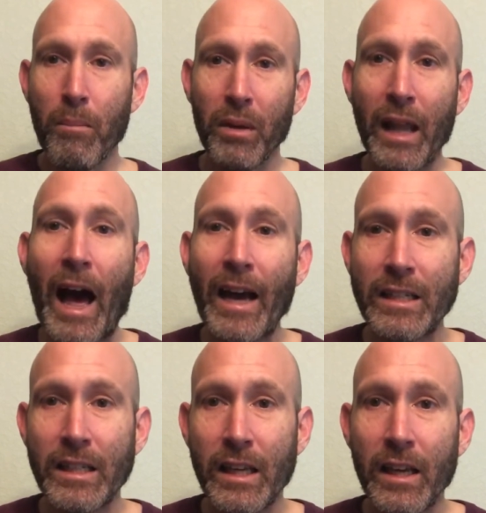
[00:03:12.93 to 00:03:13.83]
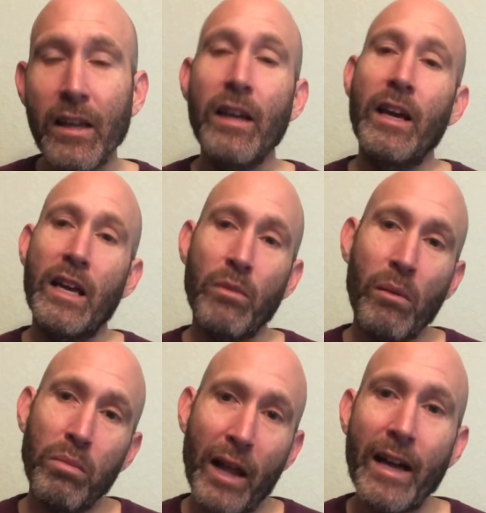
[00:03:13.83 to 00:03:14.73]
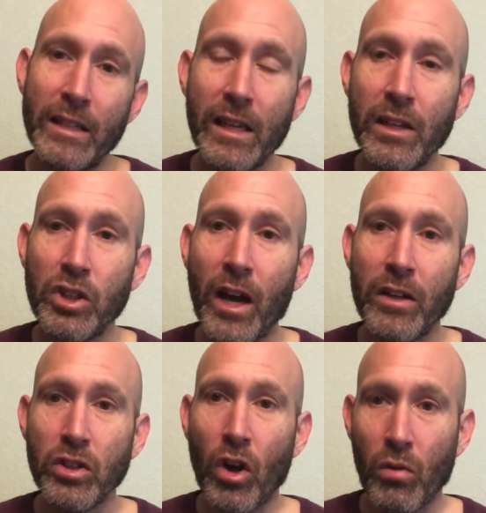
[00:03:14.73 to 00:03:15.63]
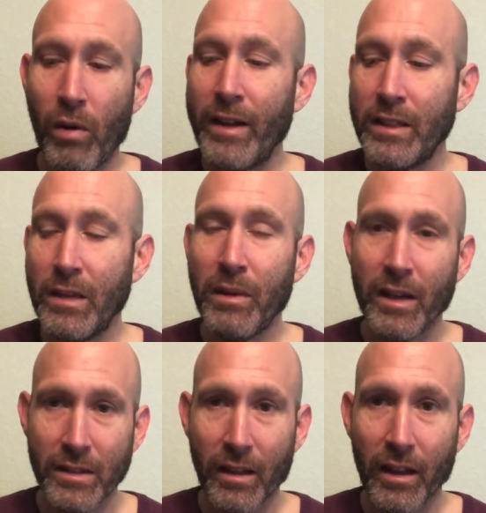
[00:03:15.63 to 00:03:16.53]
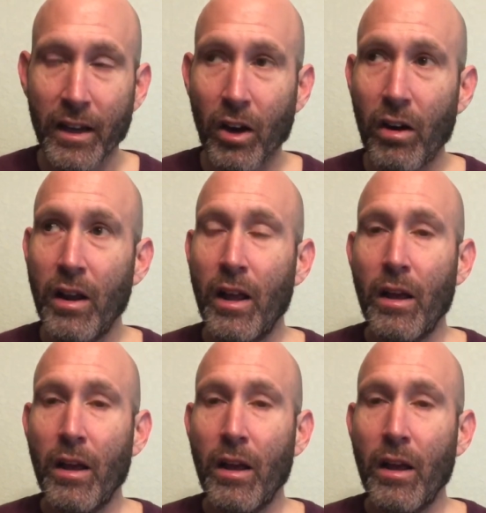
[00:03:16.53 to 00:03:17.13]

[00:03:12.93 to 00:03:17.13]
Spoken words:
Black tea, and remember, black tea in China is called red tea because of the liquor.